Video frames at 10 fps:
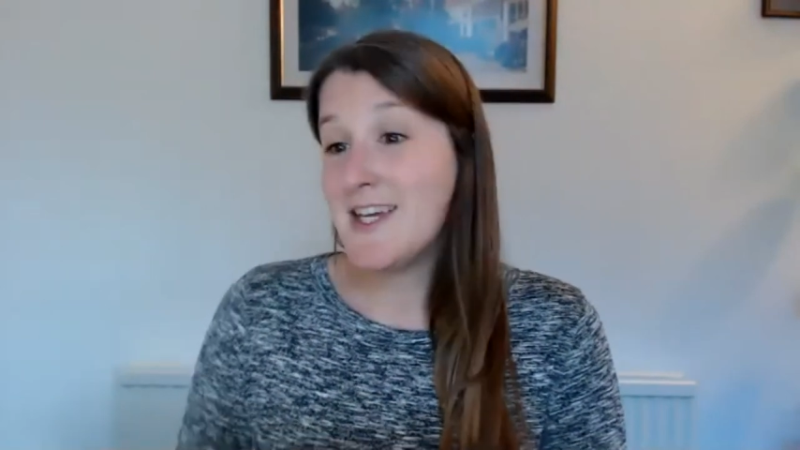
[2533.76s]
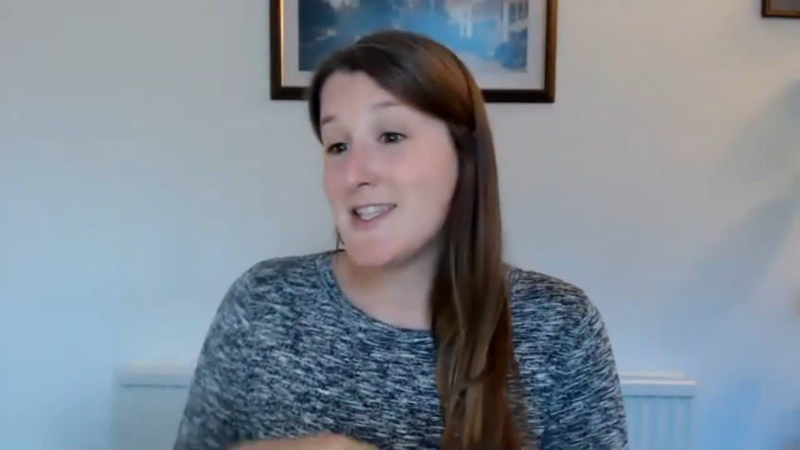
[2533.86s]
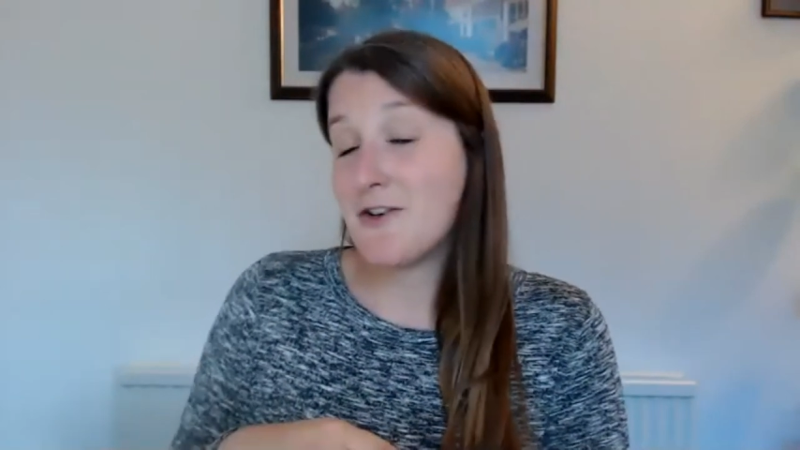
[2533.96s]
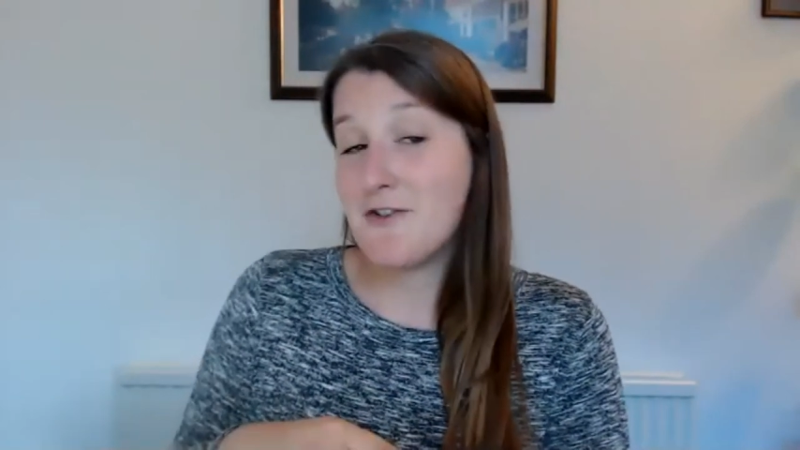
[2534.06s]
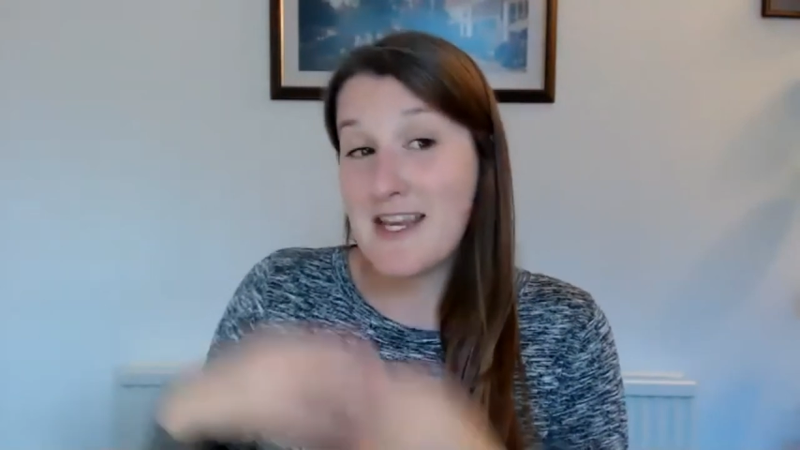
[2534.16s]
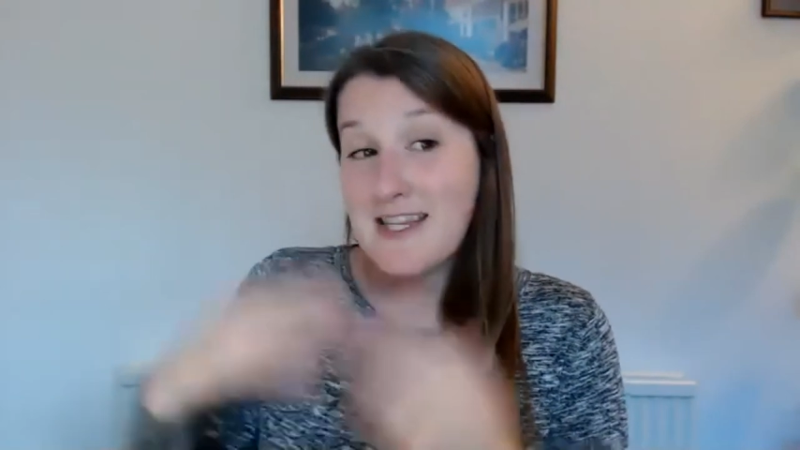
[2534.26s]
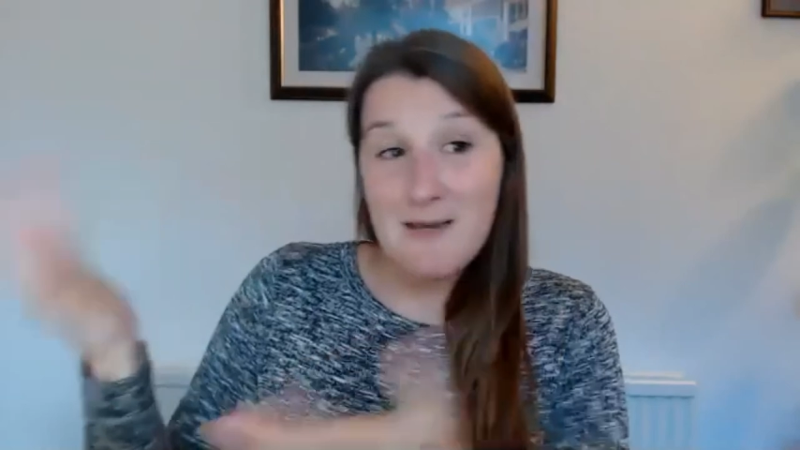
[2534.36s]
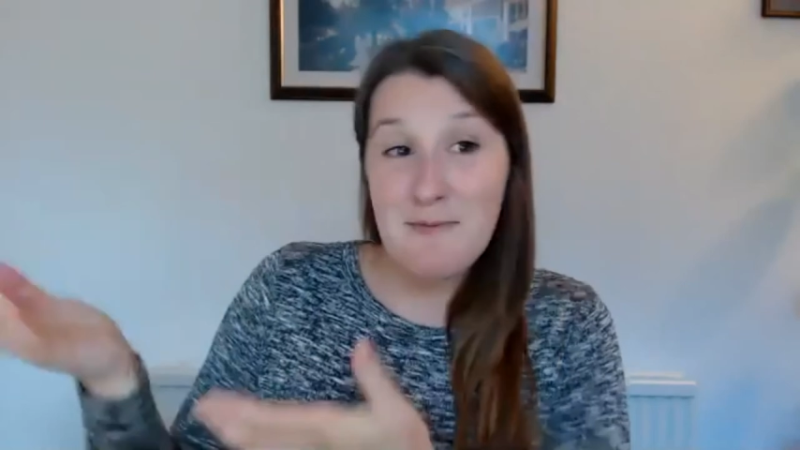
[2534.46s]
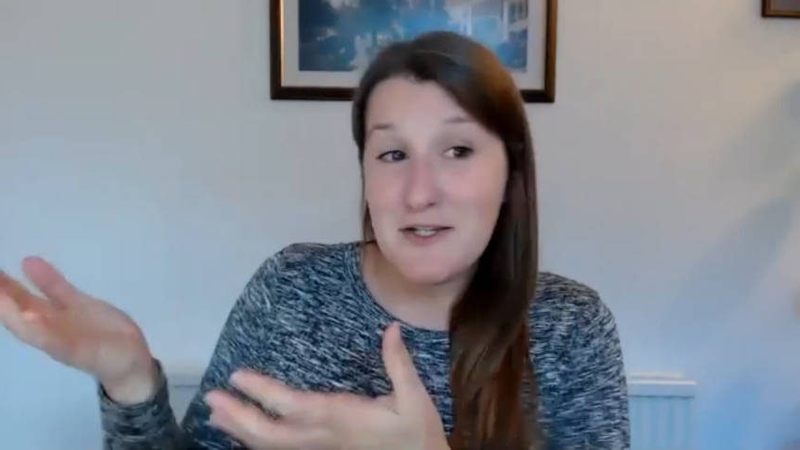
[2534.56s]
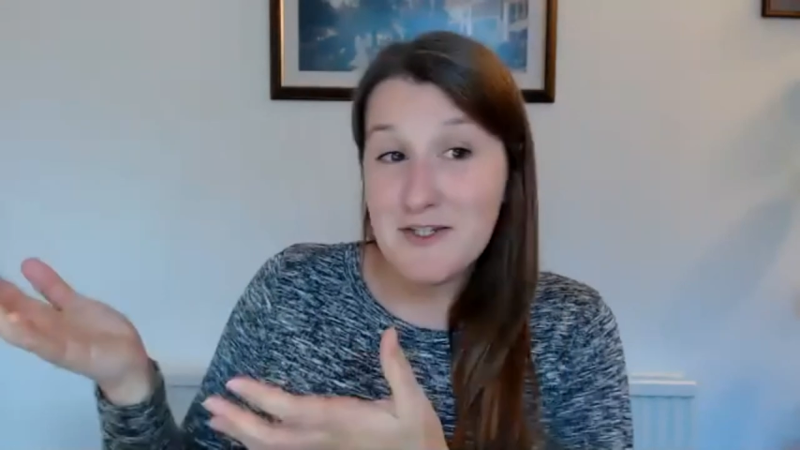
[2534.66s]
So they
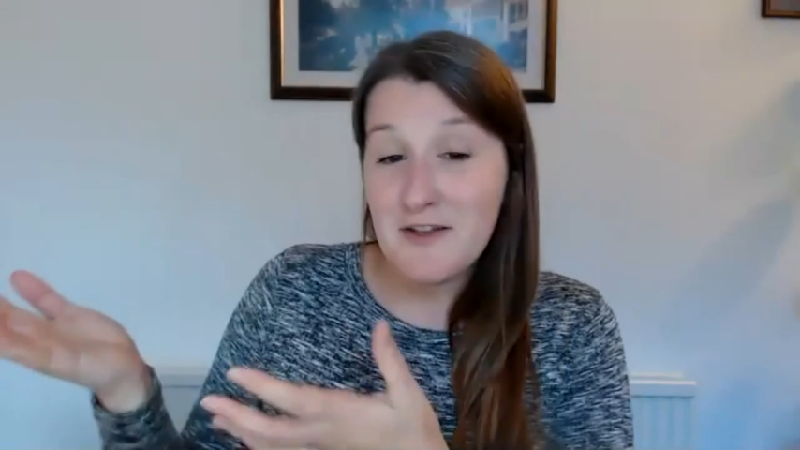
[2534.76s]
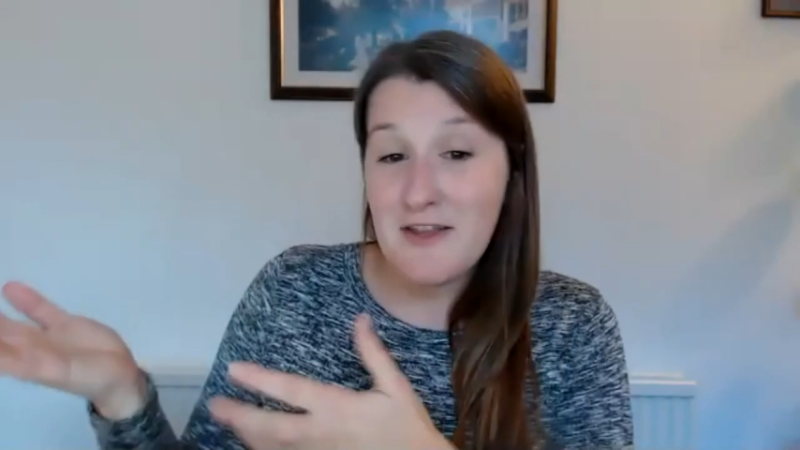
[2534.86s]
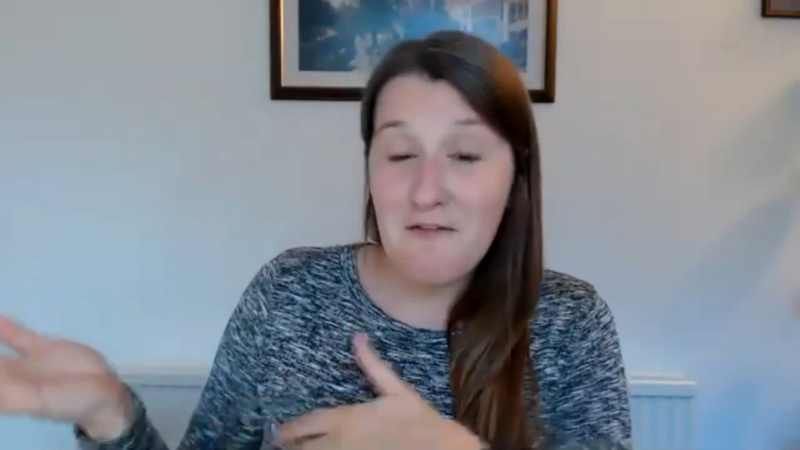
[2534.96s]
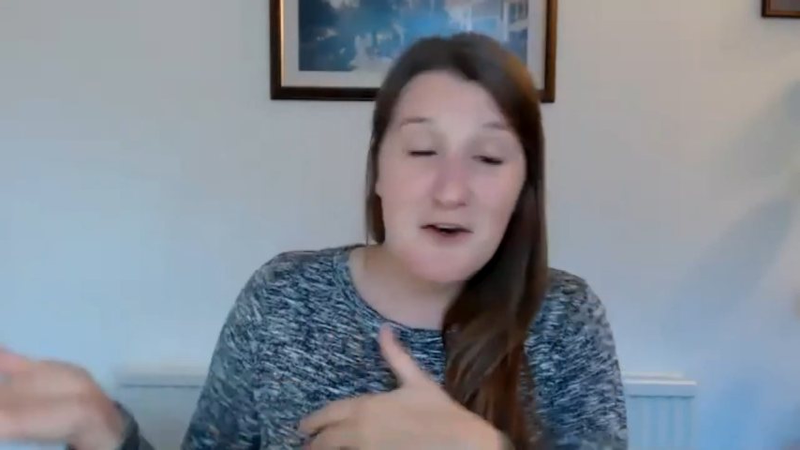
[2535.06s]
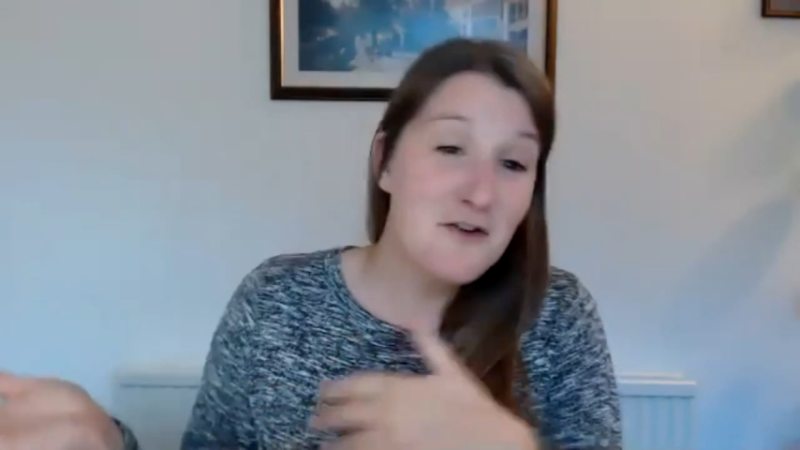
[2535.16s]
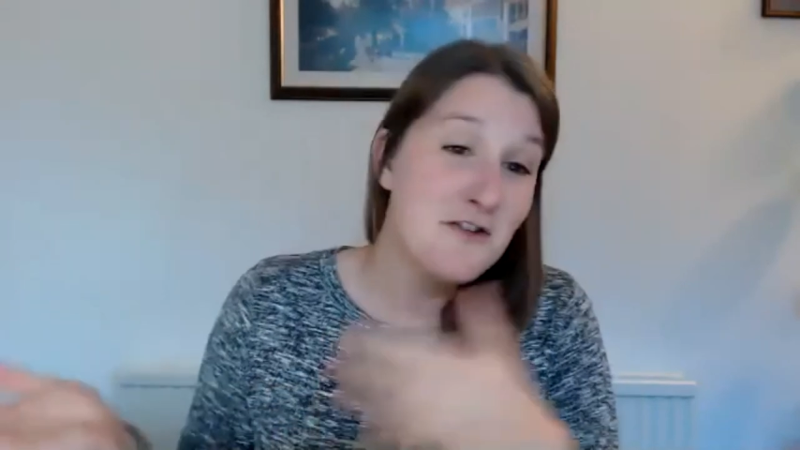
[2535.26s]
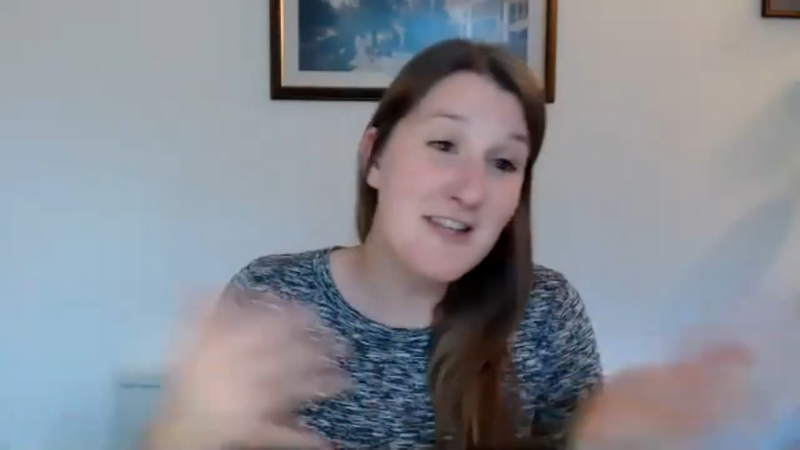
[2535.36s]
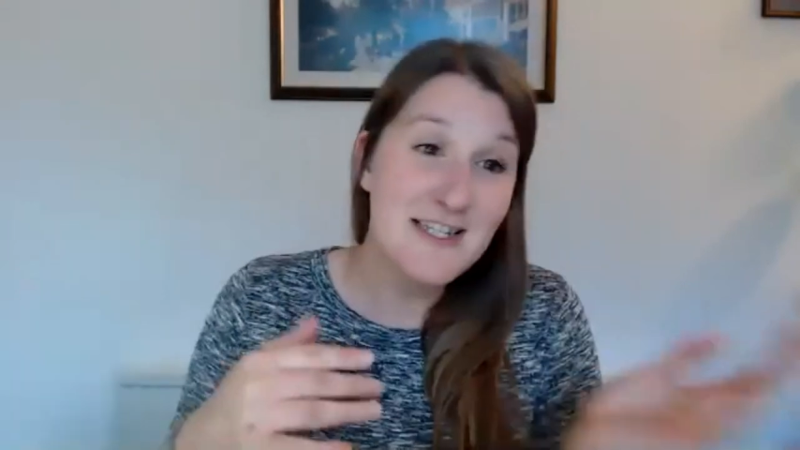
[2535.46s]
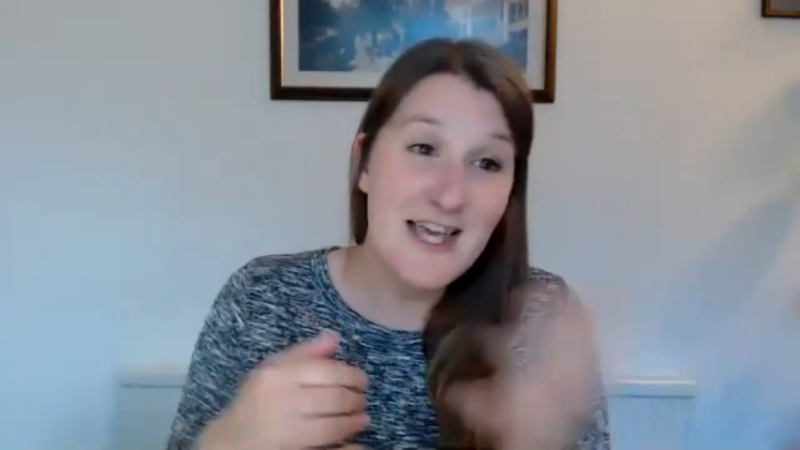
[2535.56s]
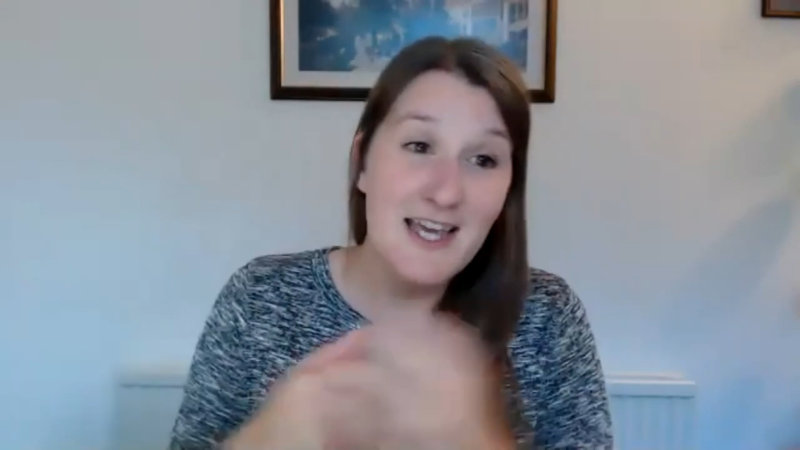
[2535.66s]
take pictures on their phone and
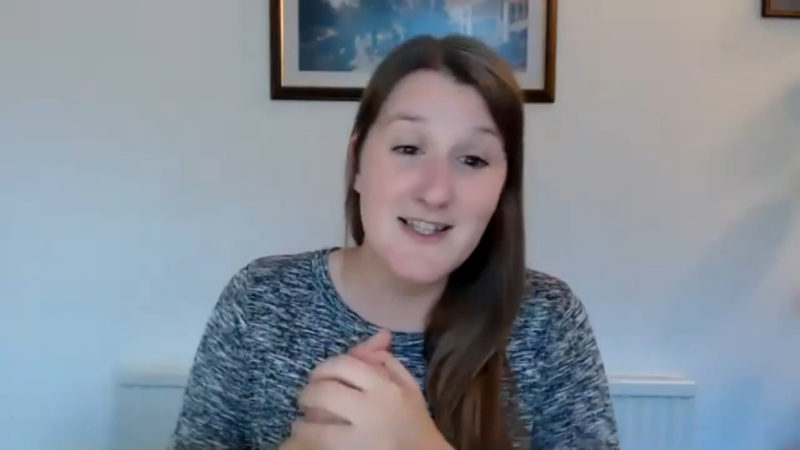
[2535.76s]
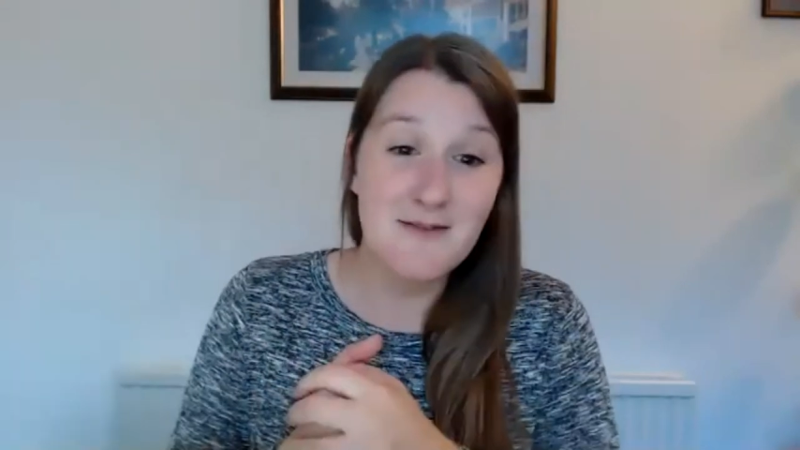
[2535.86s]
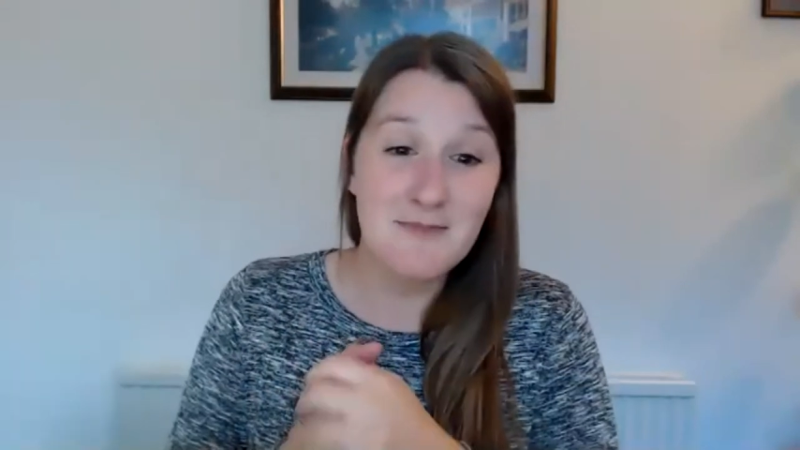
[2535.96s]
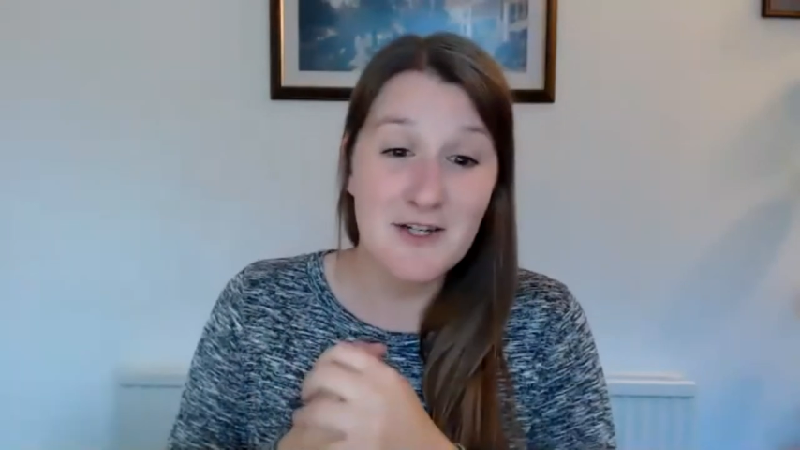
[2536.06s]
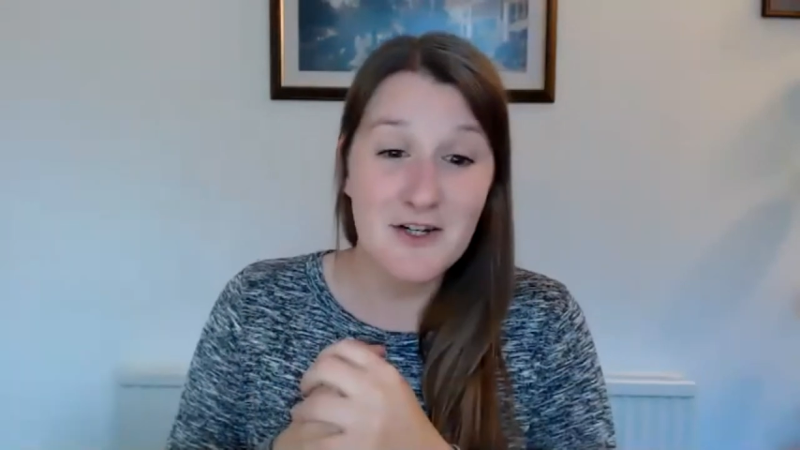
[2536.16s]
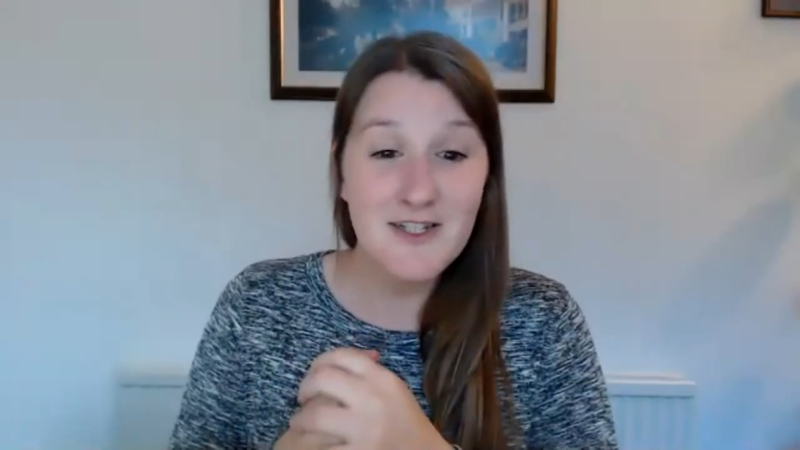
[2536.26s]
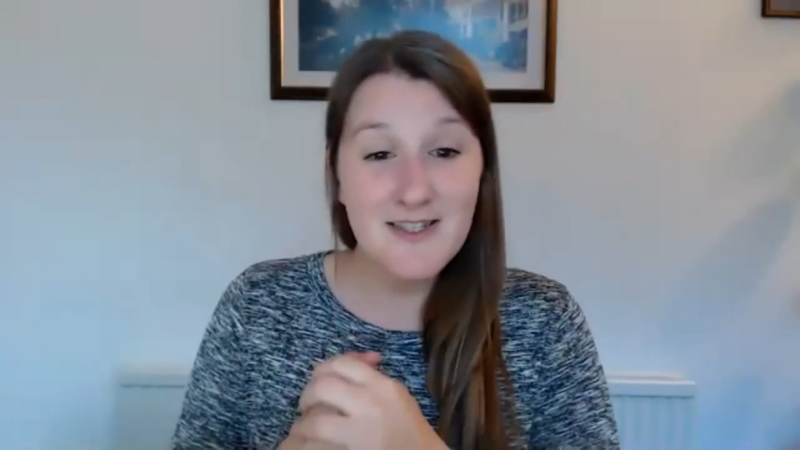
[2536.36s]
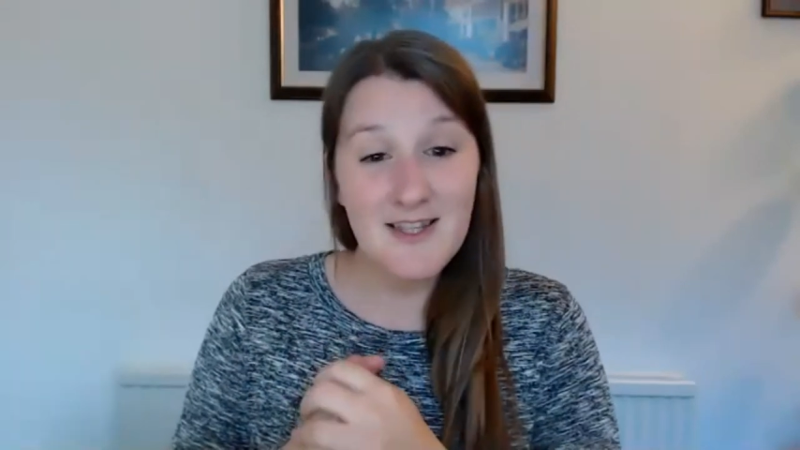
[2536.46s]
they text them to us,